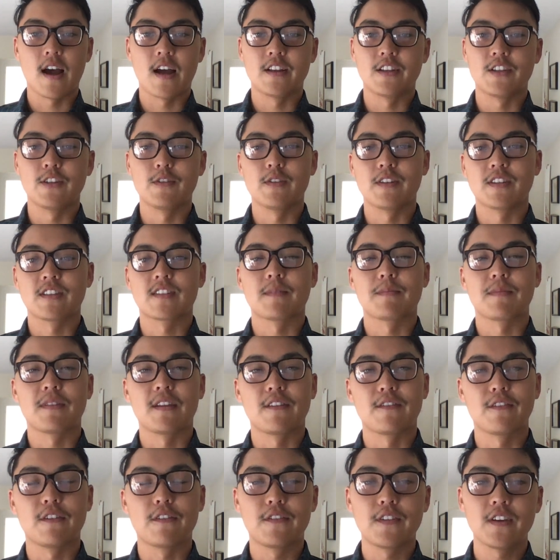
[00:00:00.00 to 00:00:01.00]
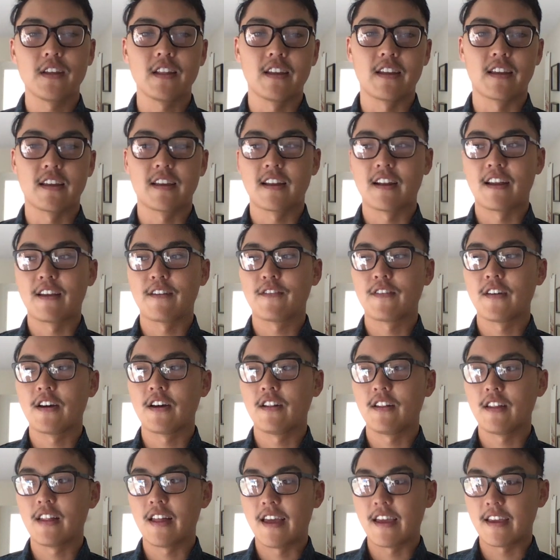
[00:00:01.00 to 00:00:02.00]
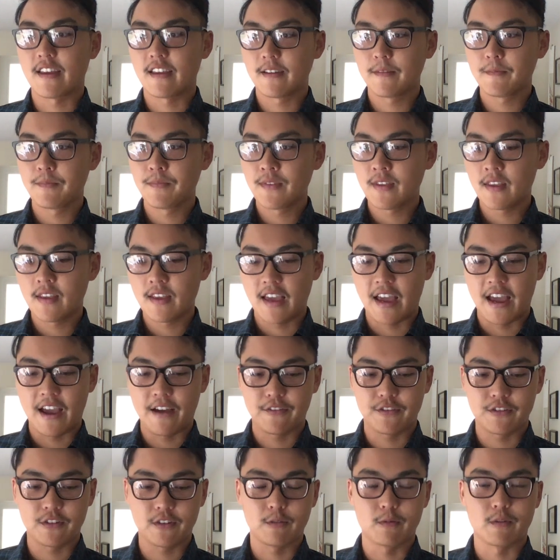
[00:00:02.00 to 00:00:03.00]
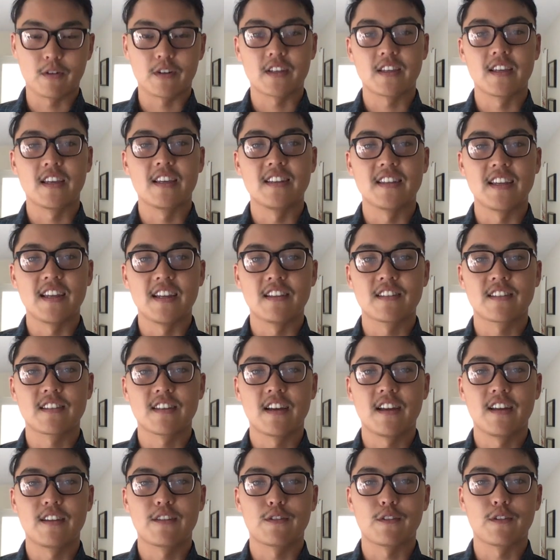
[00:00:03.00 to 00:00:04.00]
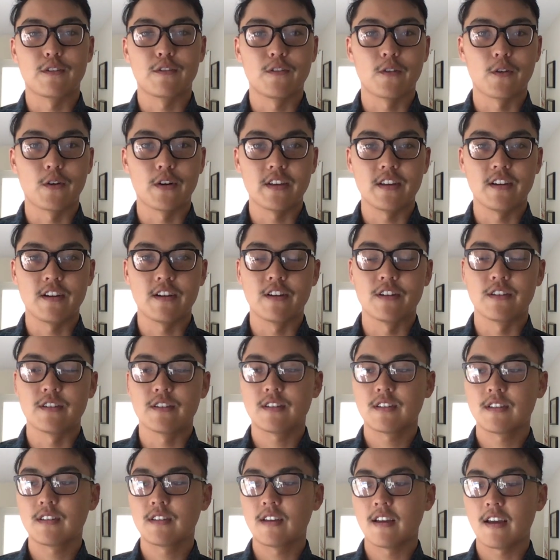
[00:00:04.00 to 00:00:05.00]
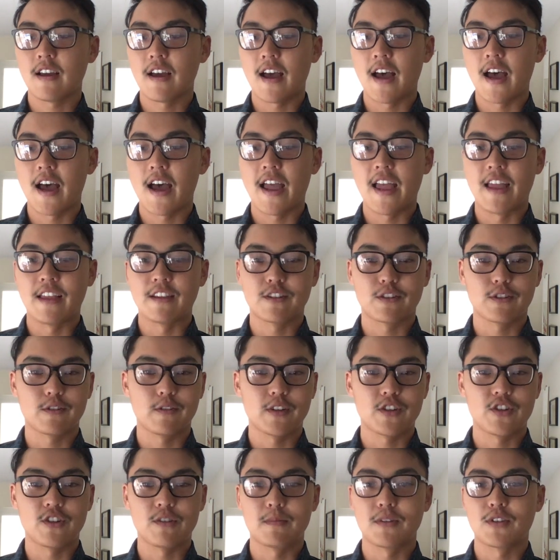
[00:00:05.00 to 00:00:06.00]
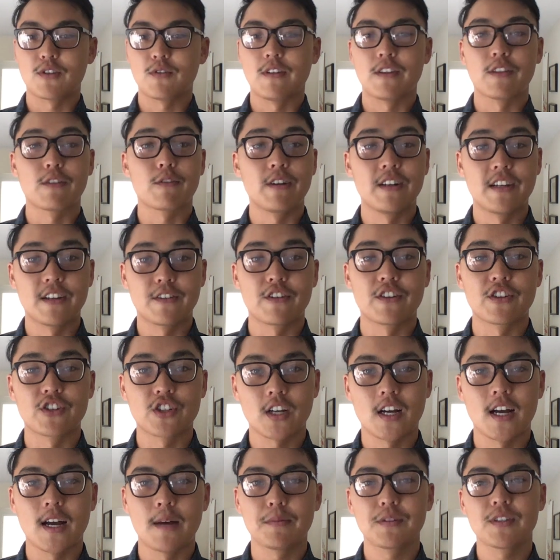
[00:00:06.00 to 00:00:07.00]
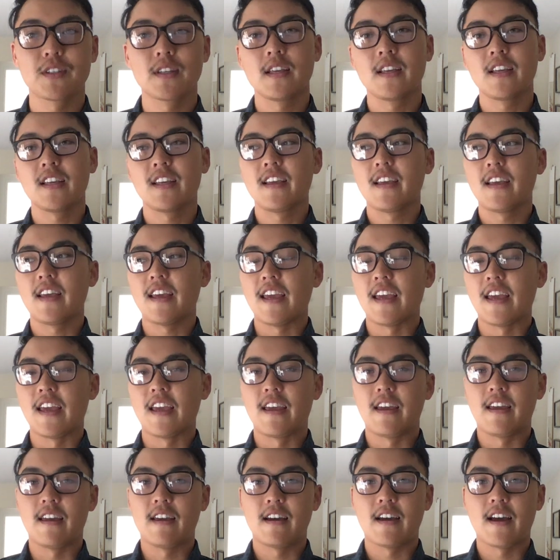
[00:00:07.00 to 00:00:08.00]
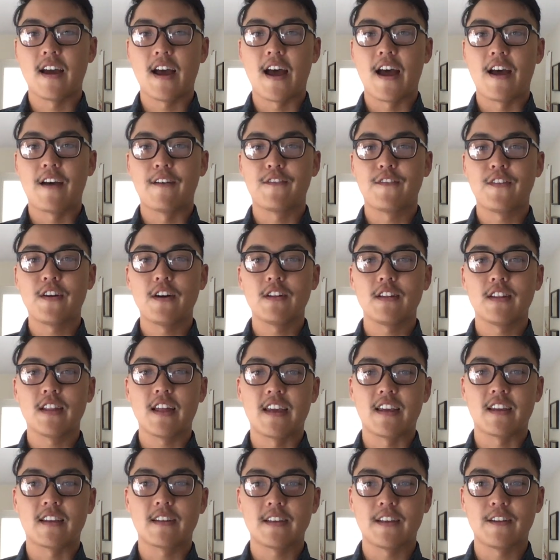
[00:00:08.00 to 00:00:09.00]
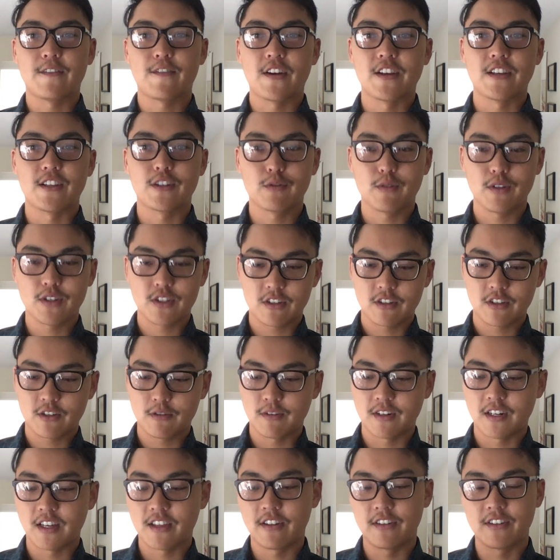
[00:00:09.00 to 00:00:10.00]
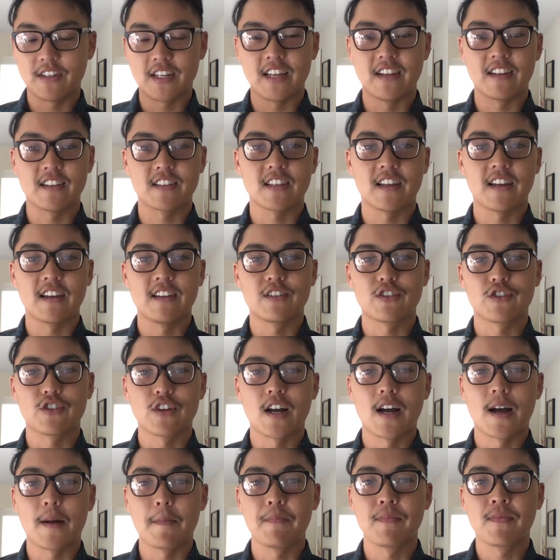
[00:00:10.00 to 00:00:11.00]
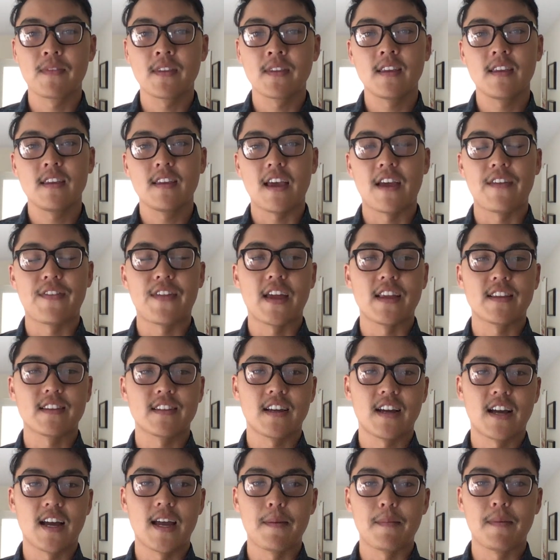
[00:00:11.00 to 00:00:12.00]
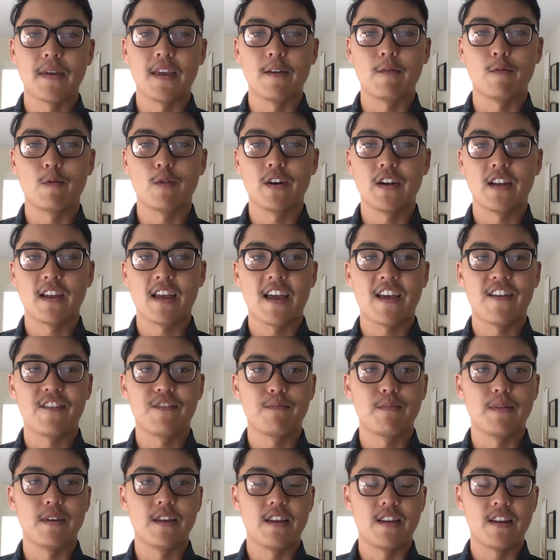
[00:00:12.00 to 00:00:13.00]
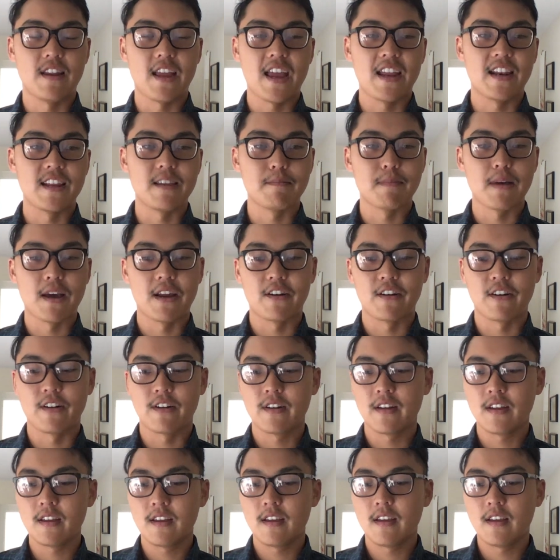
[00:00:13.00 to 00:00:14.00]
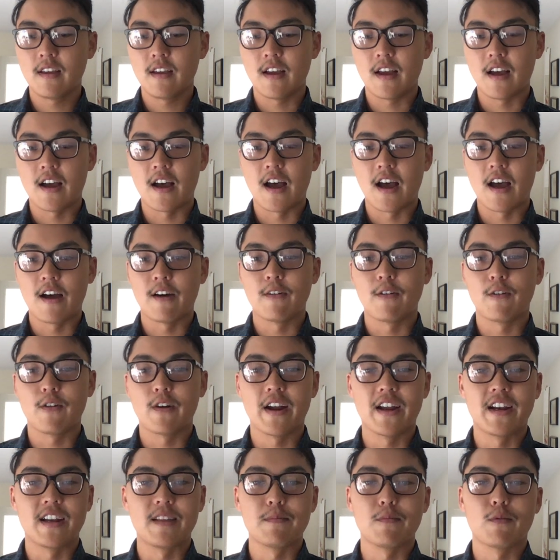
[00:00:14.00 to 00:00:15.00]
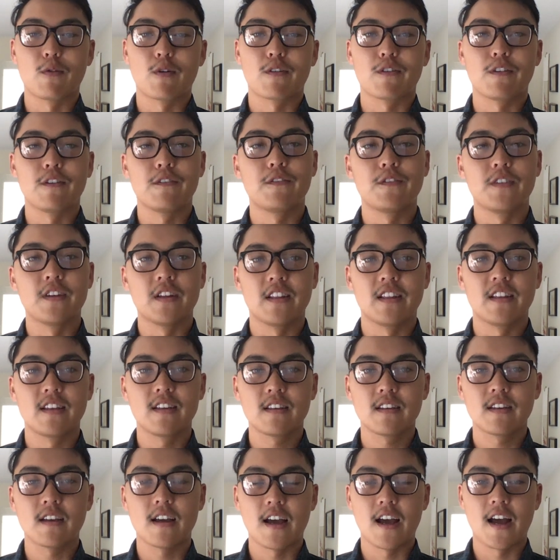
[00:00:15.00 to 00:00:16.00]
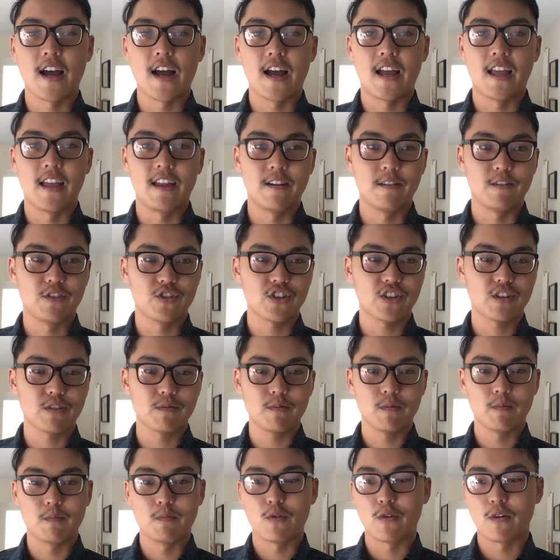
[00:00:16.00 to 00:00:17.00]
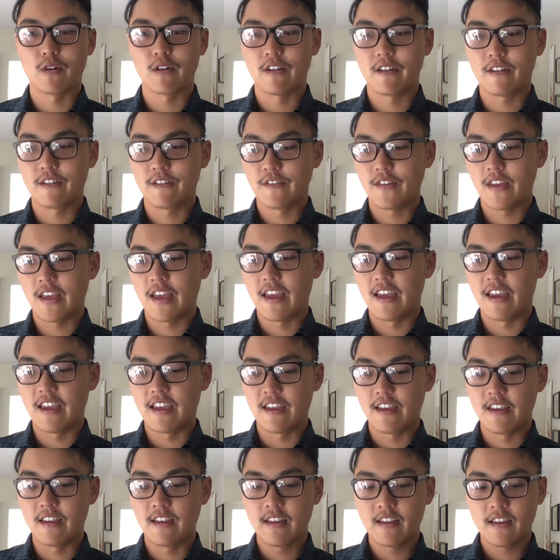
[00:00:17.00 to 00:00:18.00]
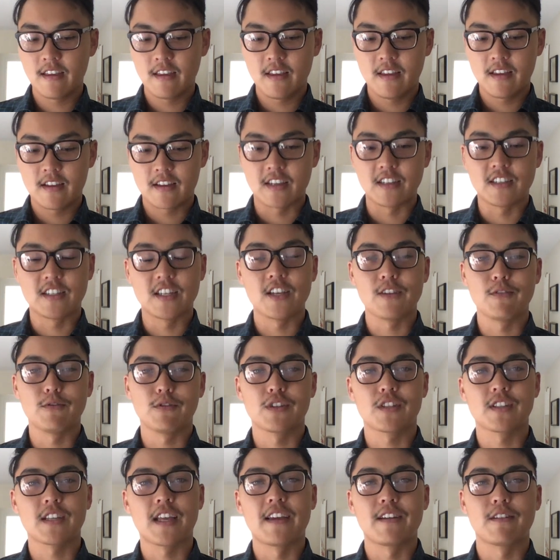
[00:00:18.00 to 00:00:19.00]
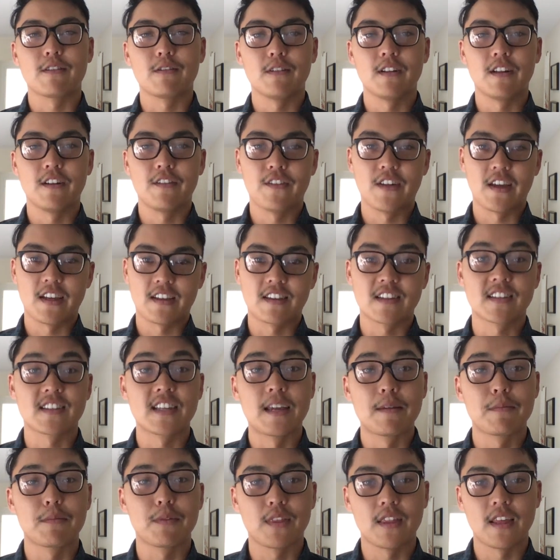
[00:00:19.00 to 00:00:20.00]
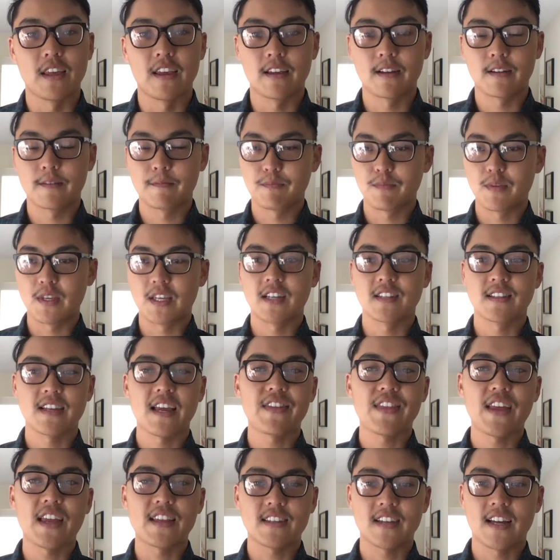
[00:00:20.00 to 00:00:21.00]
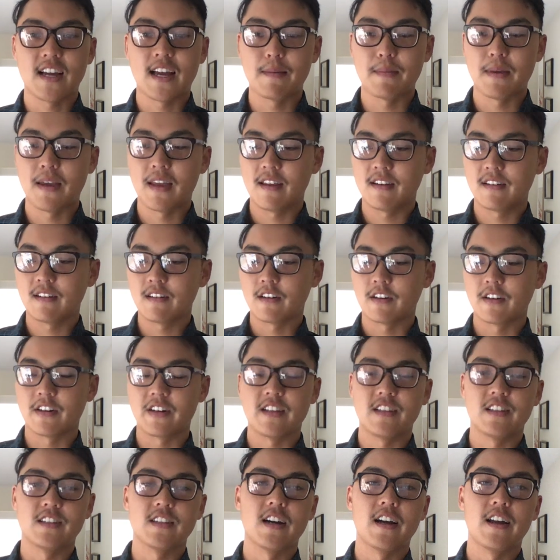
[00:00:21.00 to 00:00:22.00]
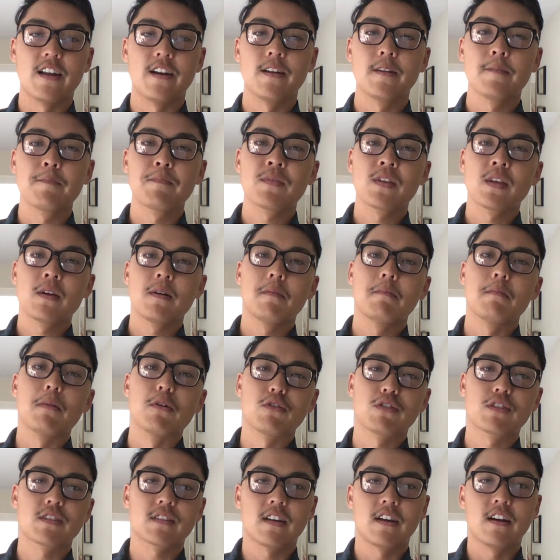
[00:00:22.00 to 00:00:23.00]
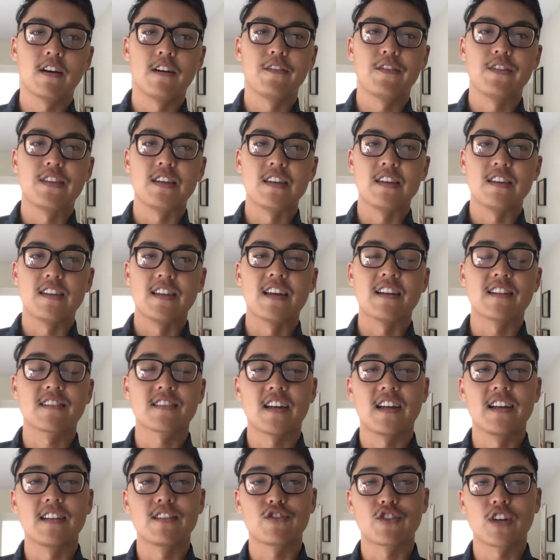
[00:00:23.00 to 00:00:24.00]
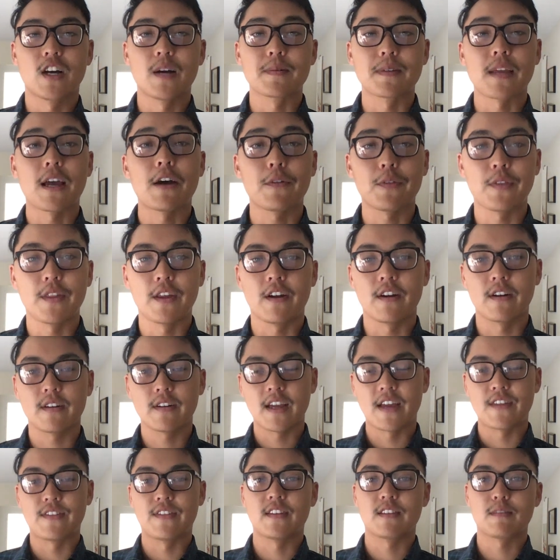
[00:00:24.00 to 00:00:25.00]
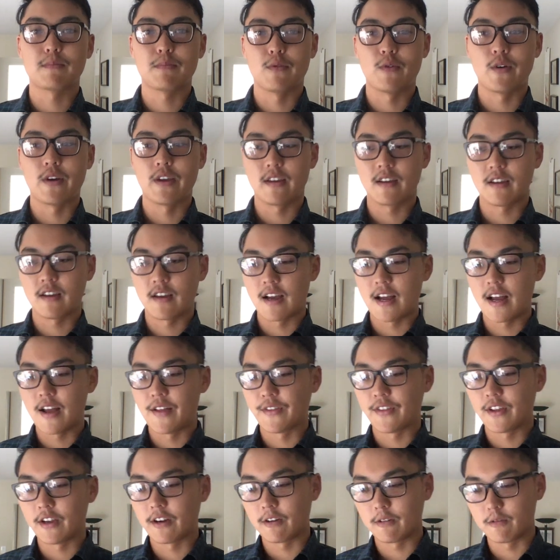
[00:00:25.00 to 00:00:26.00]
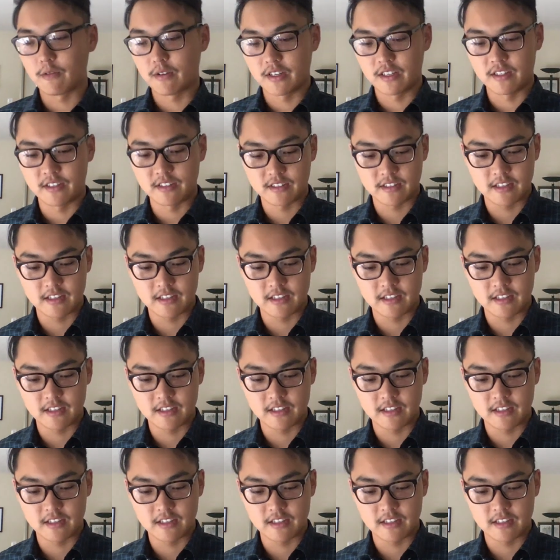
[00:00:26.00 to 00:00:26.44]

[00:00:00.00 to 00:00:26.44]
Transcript: doing something fulfilling. And I felt like after working in data science for 4 years and switching between 3 different jobs, it felt like if I switched to another data science job at that time, it wouldn't have been any better or any more fulfilling, and just more of a continual cycle of like the same thing. Because at that time, I had already done most of the data science jobs out there at this point. There was